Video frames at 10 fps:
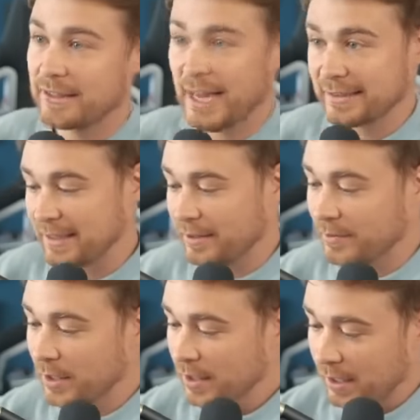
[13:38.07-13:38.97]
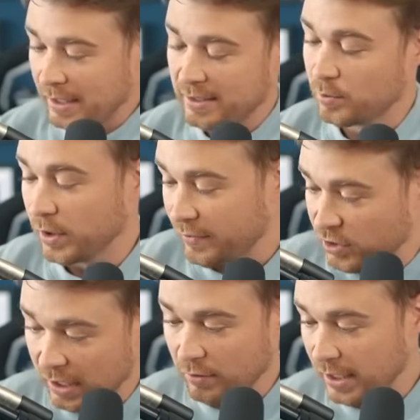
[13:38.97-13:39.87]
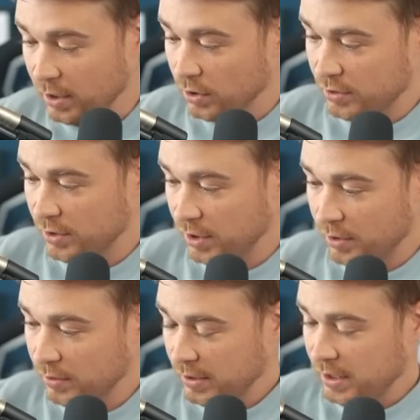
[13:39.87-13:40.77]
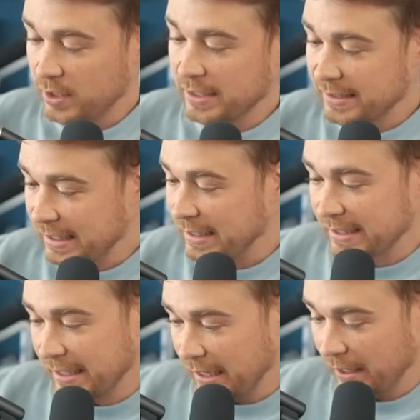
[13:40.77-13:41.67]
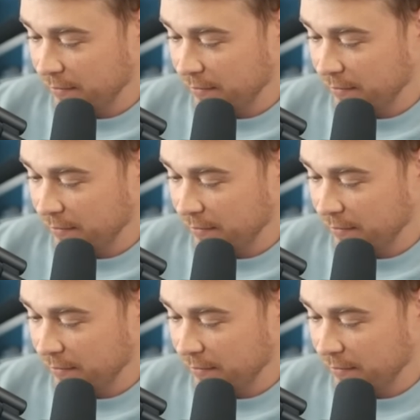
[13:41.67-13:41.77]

at it. And this is what they've generally looked to do. And you can see this here,